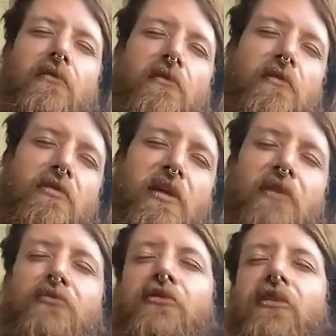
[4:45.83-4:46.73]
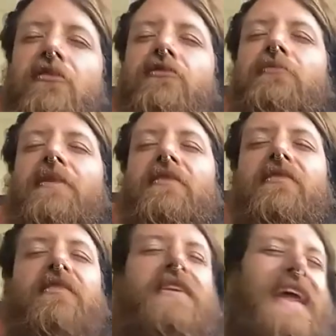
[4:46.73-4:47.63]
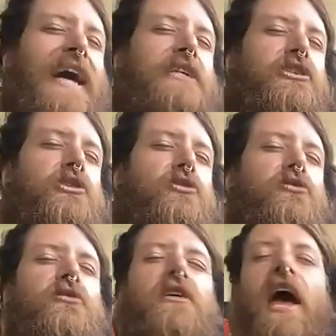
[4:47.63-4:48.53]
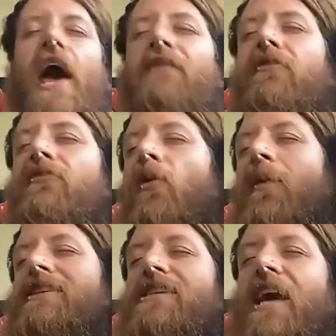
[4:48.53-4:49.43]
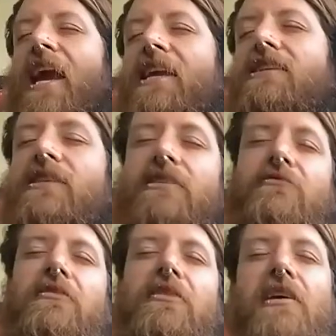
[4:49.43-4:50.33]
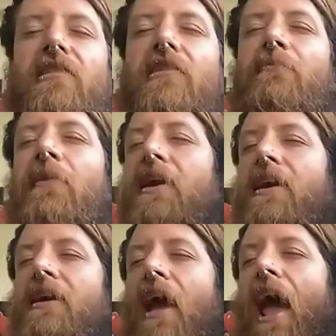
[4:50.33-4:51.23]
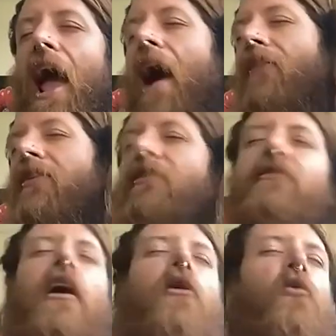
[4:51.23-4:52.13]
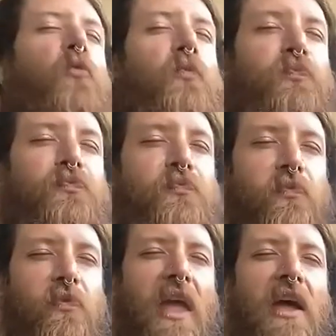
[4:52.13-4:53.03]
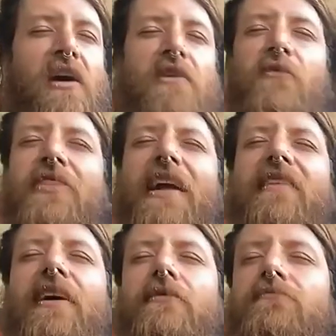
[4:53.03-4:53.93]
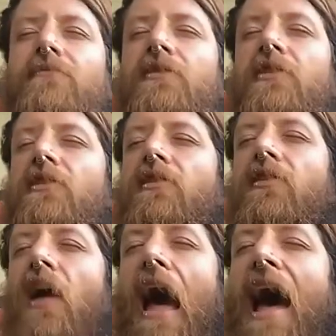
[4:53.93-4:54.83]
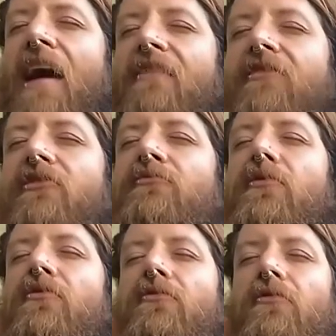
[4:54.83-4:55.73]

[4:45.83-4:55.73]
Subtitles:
than for there to be this natural, ever flowing change that is simply how things go. With that said, as you move